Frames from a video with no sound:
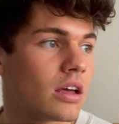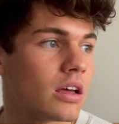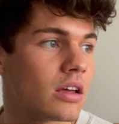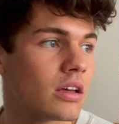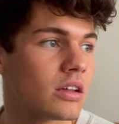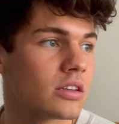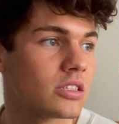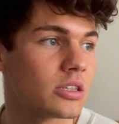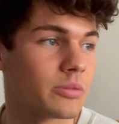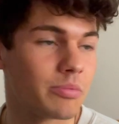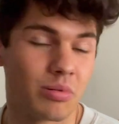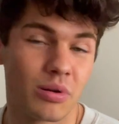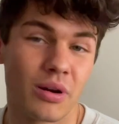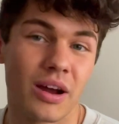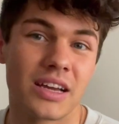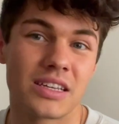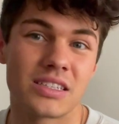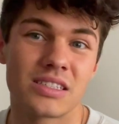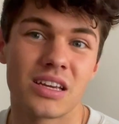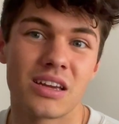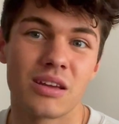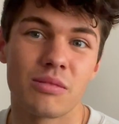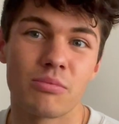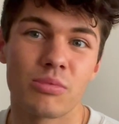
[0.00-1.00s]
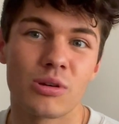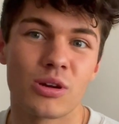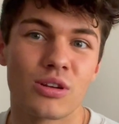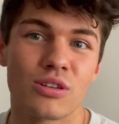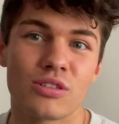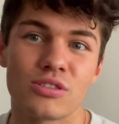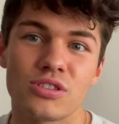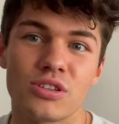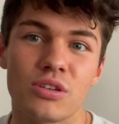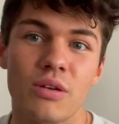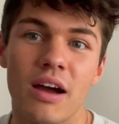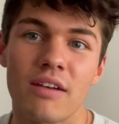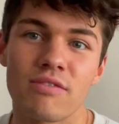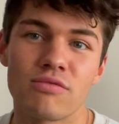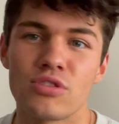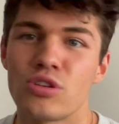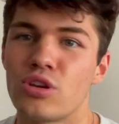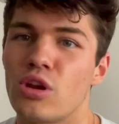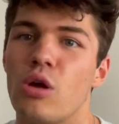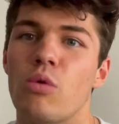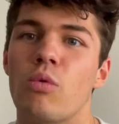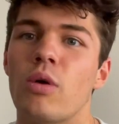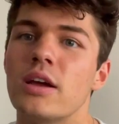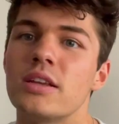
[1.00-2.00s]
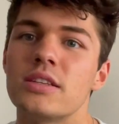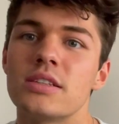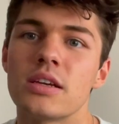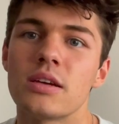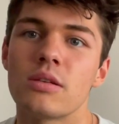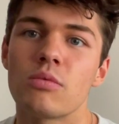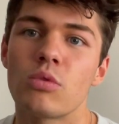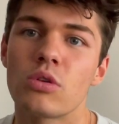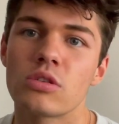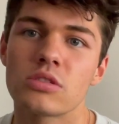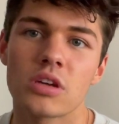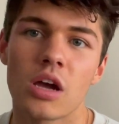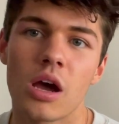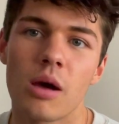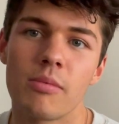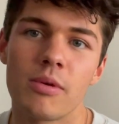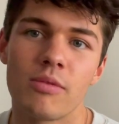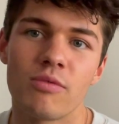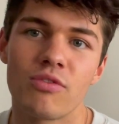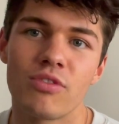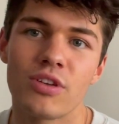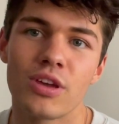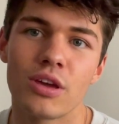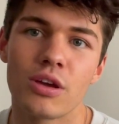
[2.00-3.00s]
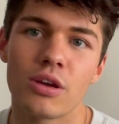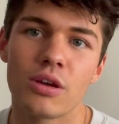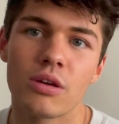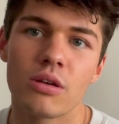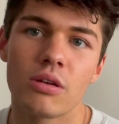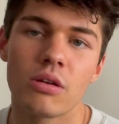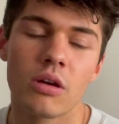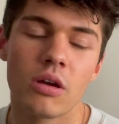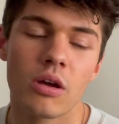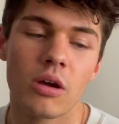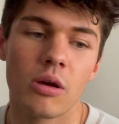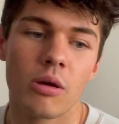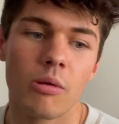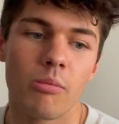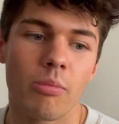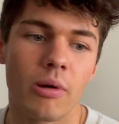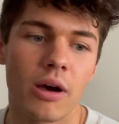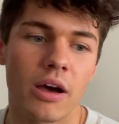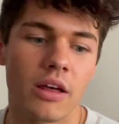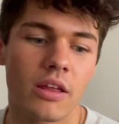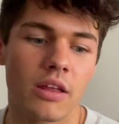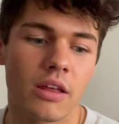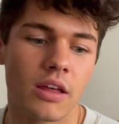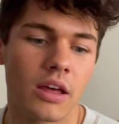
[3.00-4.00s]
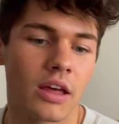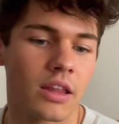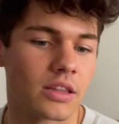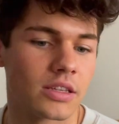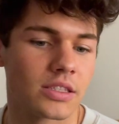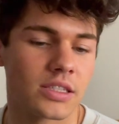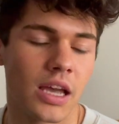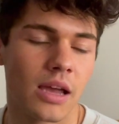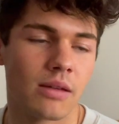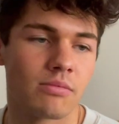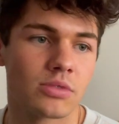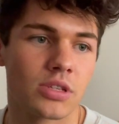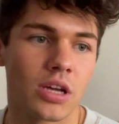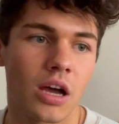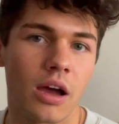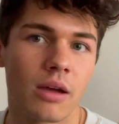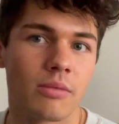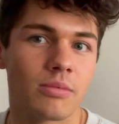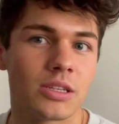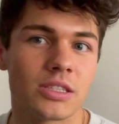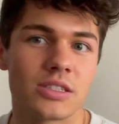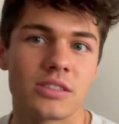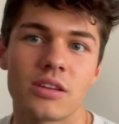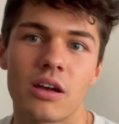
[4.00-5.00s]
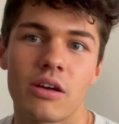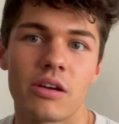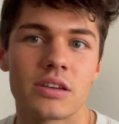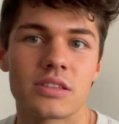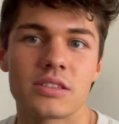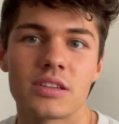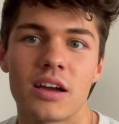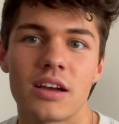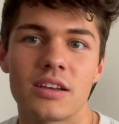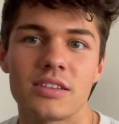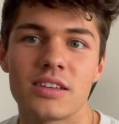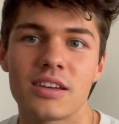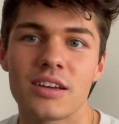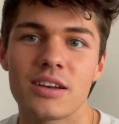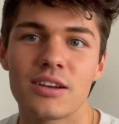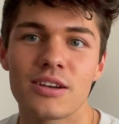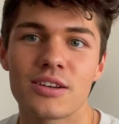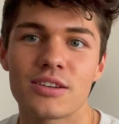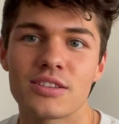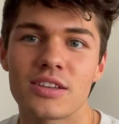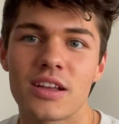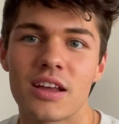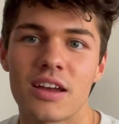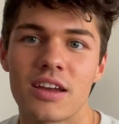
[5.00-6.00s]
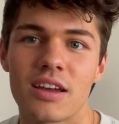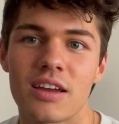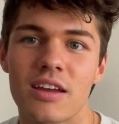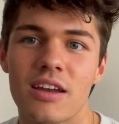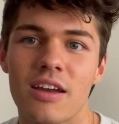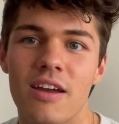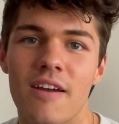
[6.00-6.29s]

depressing because you have no idea what's coming for you. But at the same time, it's so exciting because like